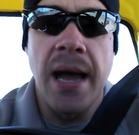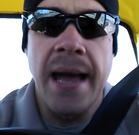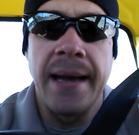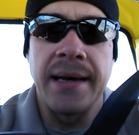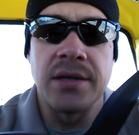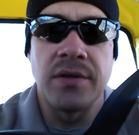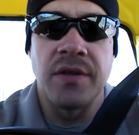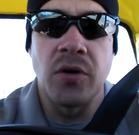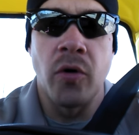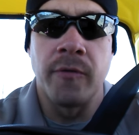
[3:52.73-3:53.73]
and
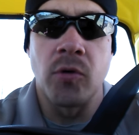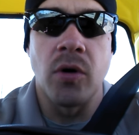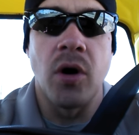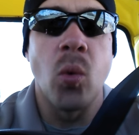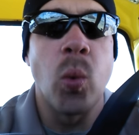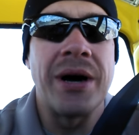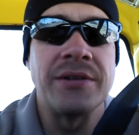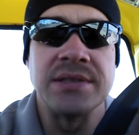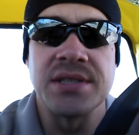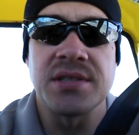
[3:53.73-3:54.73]
the overall
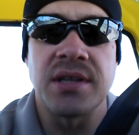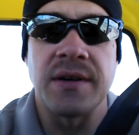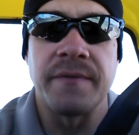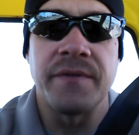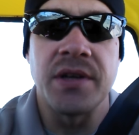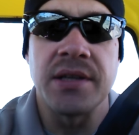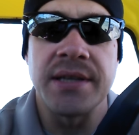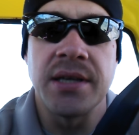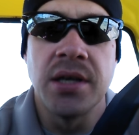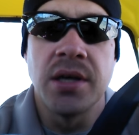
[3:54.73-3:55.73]
wellness that I'm
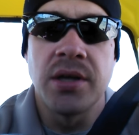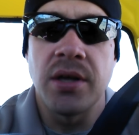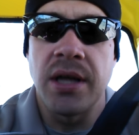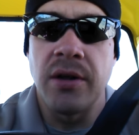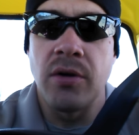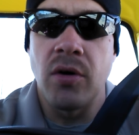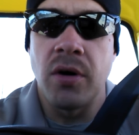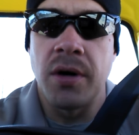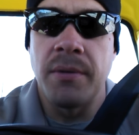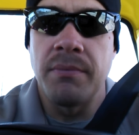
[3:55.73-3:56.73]
feeling in
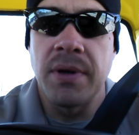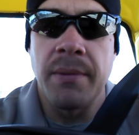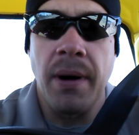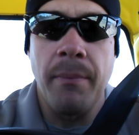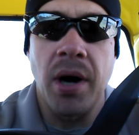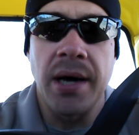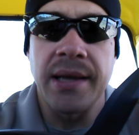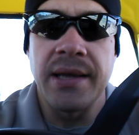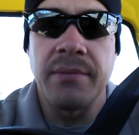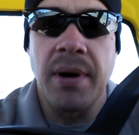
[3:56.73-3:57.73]
um, in my
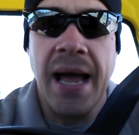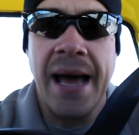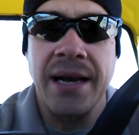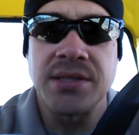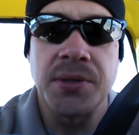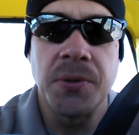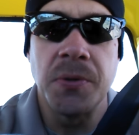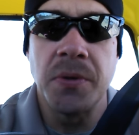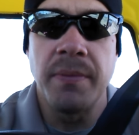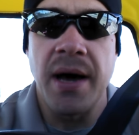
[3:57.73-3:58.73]
body, in my
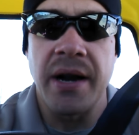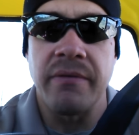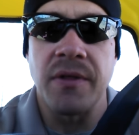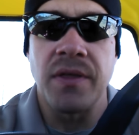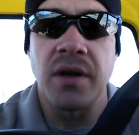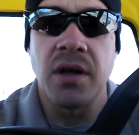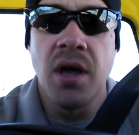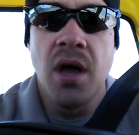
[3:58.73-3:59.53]
attitude about everything.